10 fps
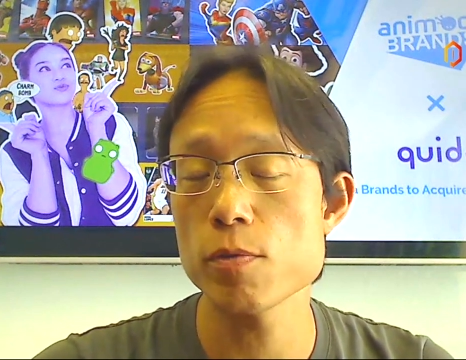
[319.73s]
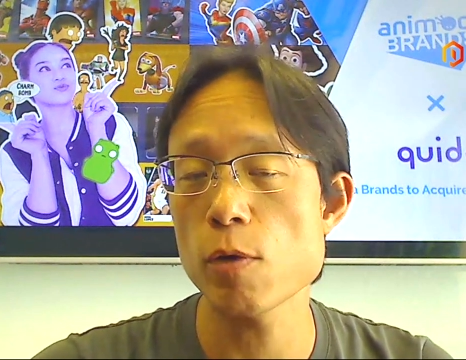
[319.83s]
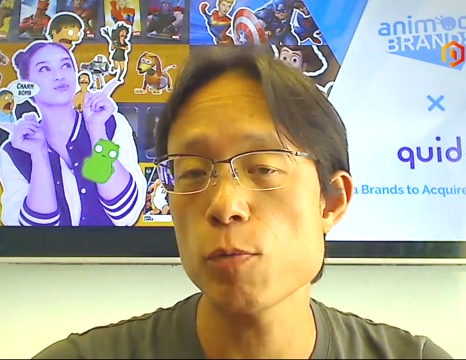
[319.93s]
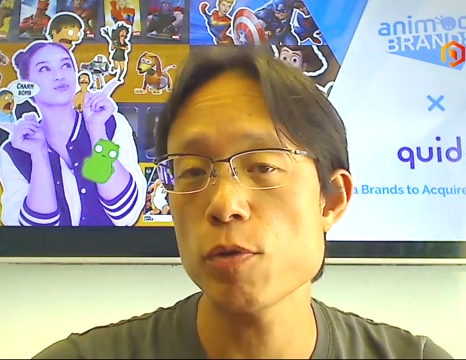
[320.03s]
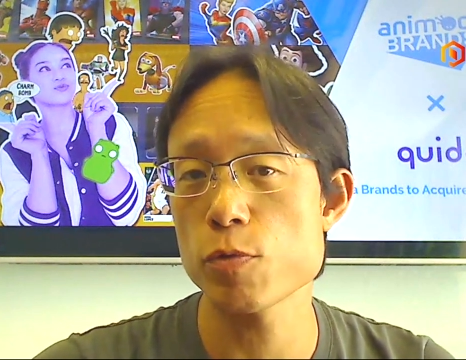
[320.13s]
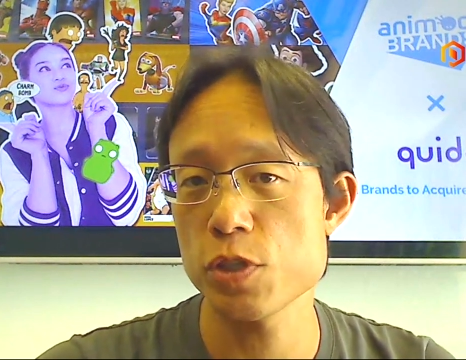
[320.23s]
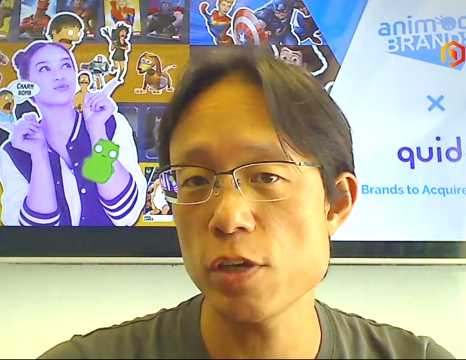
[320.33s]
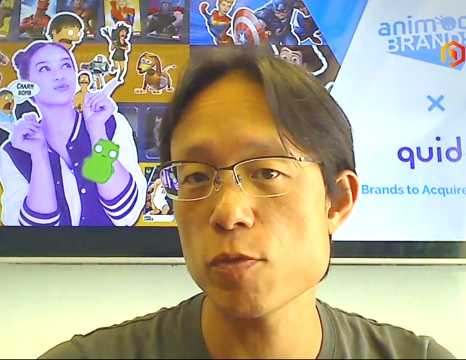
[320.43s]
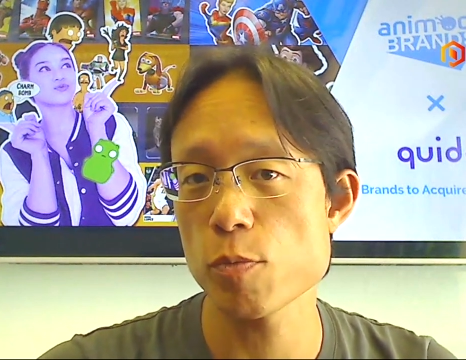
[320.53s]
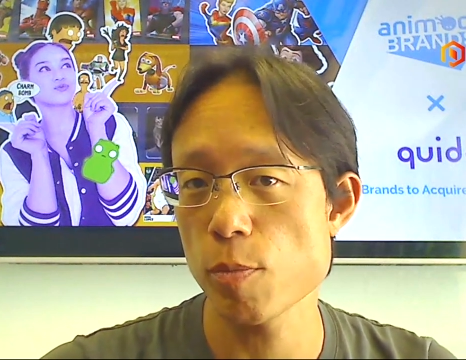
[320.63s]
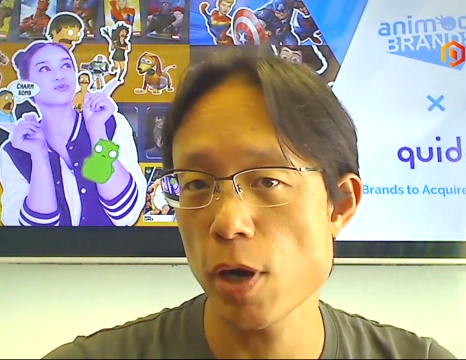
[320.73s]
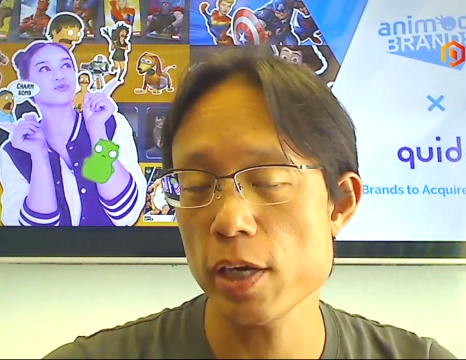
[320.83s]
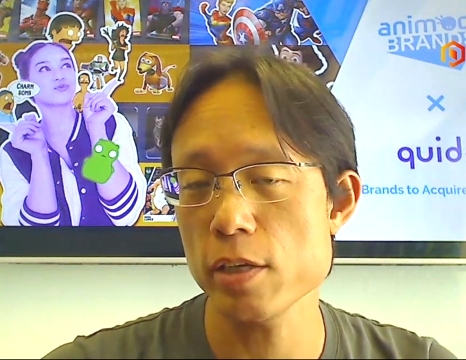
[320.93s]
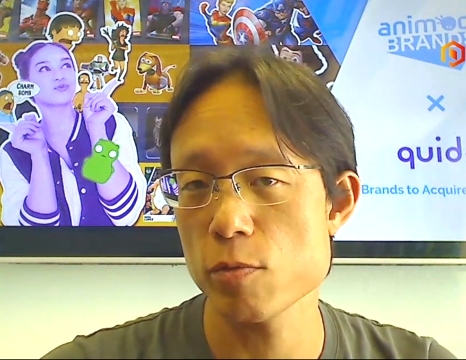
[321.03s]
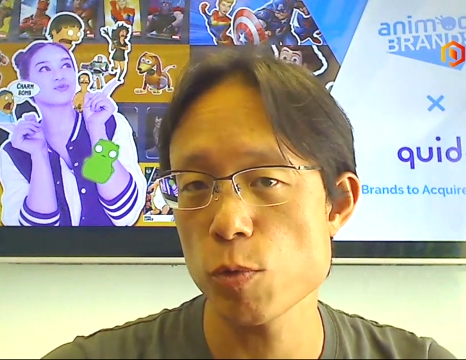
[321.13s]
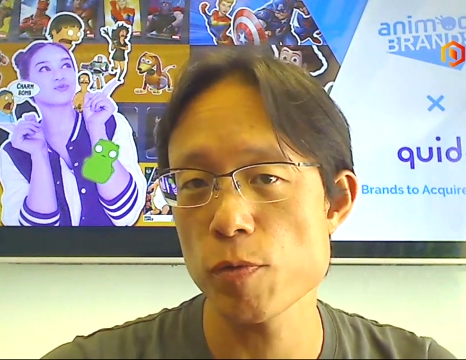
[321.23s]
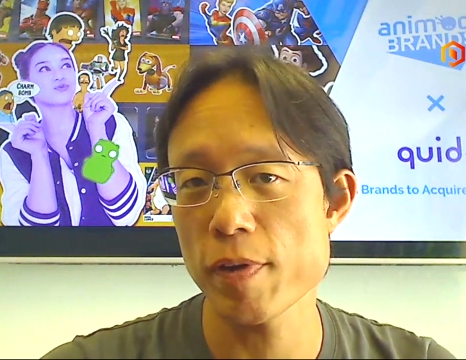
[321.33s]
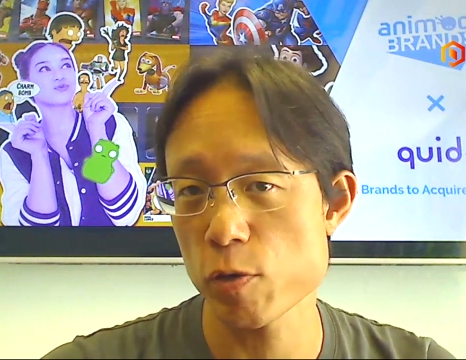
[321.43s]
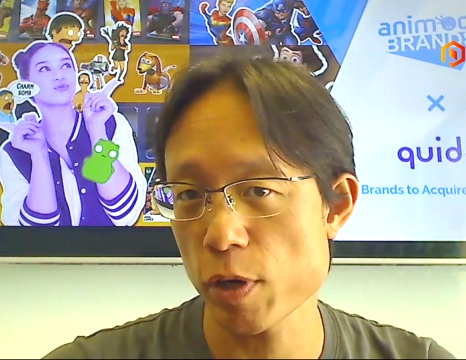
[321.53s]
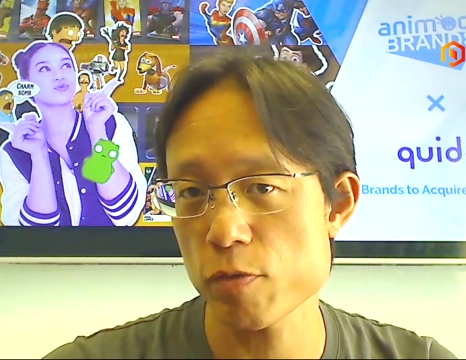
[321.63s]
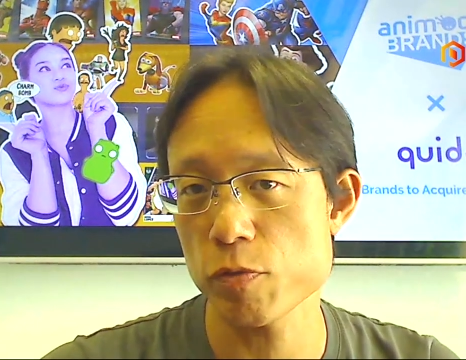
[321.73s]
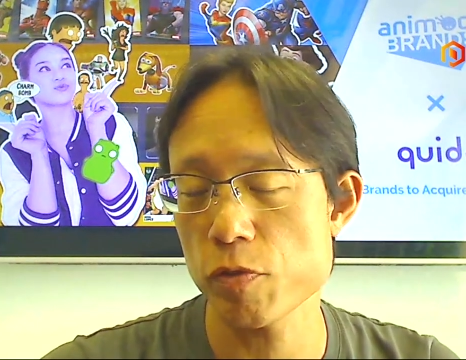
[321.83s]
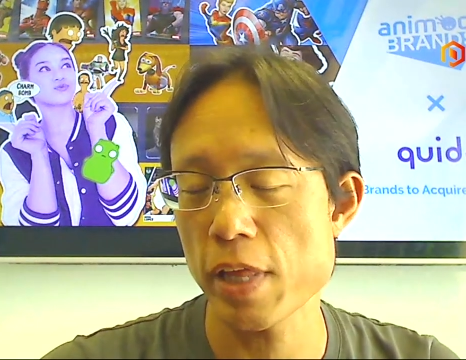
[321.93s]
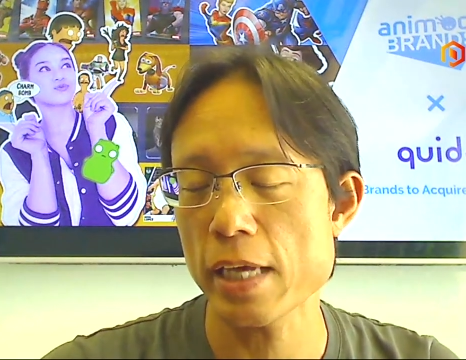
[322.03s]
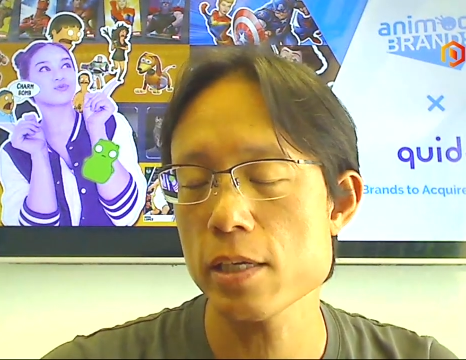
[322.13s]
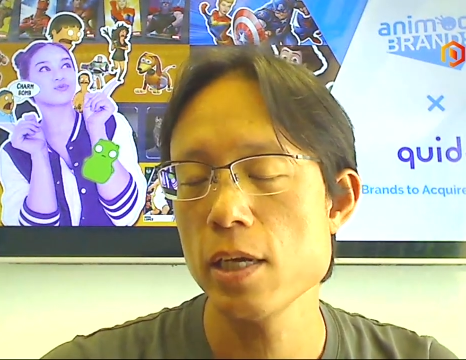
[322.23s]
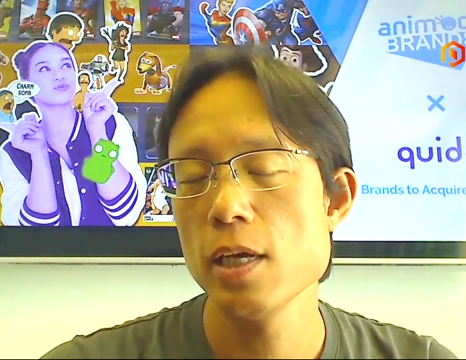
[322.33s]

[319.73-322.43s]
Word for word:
Speaker 1: that we've received from the market, and we're very grateful for that.